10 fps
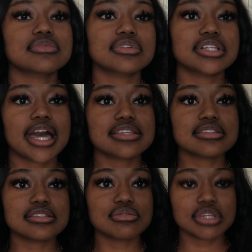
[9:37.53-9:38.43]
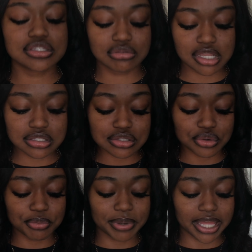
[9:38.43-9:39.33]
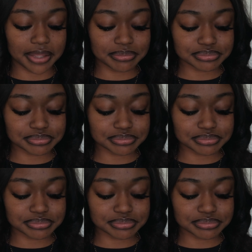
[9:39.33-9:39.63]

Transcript: class of 2022, but